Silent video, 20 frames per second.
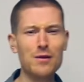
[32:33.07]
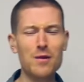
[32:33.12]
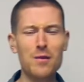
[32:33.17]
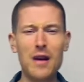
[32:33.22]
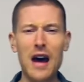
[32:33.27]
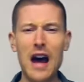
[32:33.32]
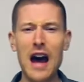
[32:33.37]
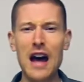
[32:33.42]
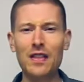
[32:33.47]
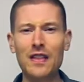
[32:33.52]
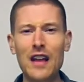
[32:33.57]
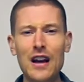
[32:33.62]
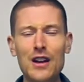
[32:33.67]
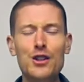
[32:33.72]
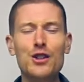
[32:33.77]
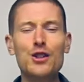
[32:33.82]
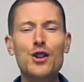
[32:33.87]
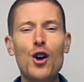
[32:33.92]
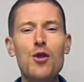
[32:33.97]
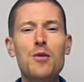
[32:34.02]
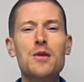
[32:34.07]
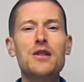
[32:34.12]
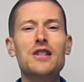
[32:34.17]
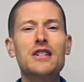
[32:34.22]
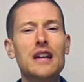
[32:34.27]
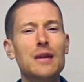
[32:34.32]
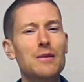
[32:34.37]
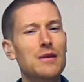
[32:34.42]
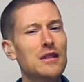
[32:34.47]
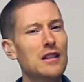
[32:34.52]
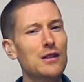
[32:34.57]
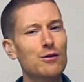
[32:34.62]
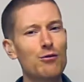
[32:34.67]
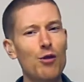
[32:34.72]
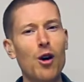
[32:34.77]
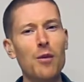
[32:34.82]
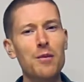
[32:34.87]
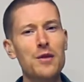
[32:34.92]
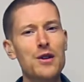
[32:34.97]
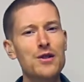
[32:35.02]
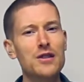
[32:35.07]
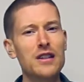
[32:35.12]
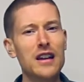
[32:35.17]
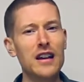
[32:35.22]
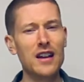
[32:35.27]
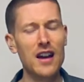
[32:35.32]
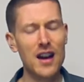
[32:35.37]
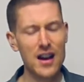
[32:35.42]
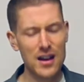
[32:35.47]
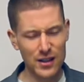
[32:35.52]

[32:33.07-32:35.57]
Remember, add that showmanship. This is rock music,